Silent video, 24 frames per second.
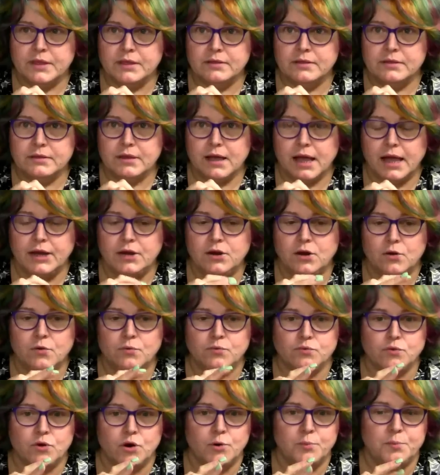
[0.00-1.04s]
I know
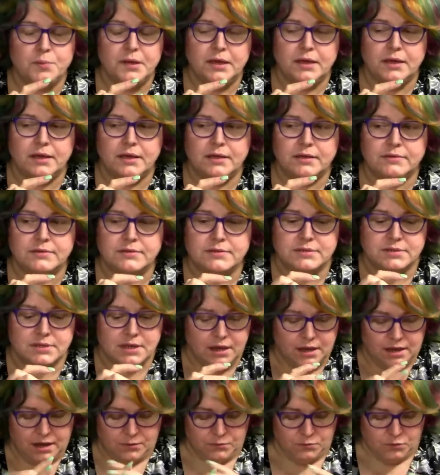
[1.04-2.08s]
rope is
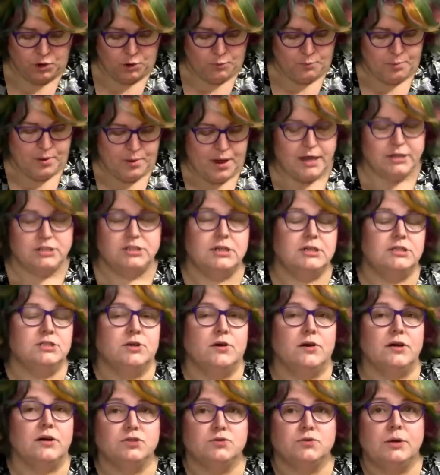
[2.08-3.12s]
uh, rope projects are
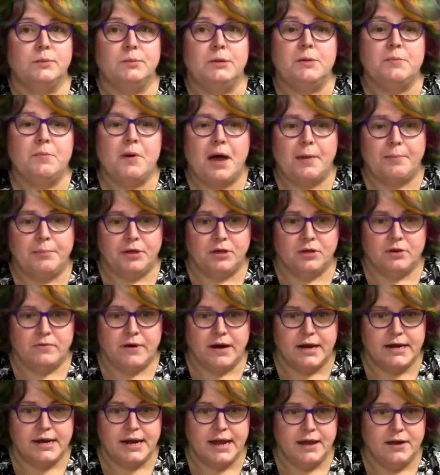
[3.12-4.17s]
extremely popular
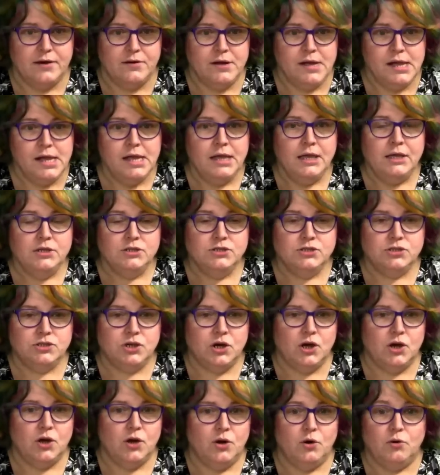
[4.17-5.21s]
right now.
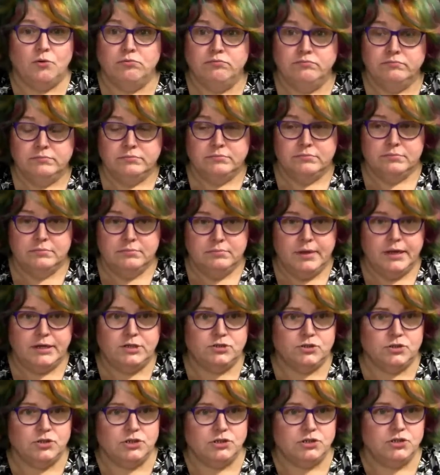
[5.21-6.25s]
So make
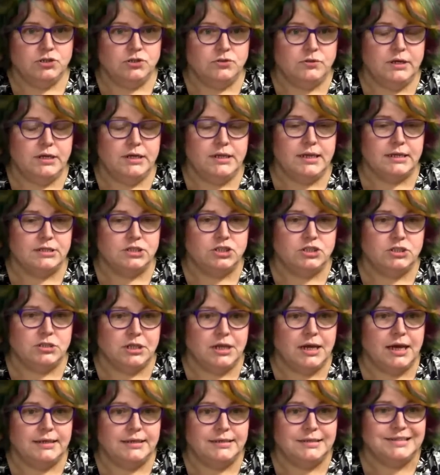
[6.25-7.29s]
sure you tune in. That's
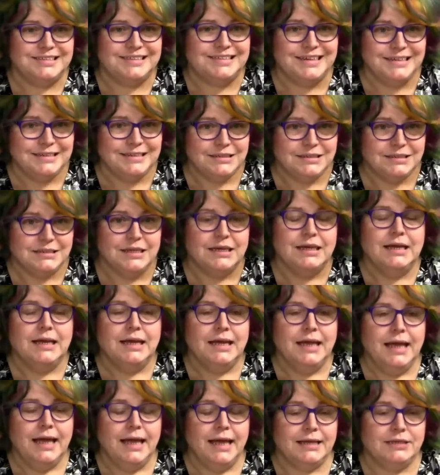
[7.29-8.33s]
July 6th
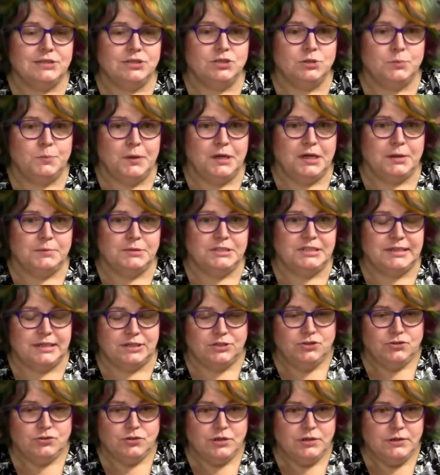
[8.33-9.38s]
at 2 p.m.
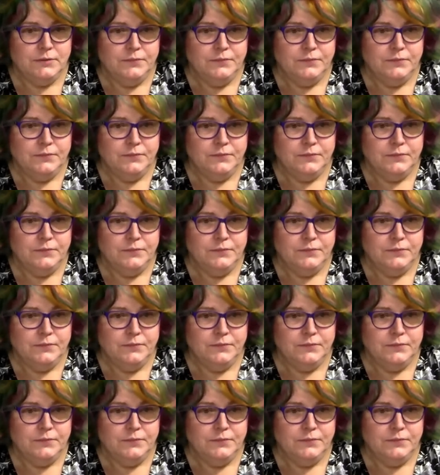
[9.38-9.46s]
Central.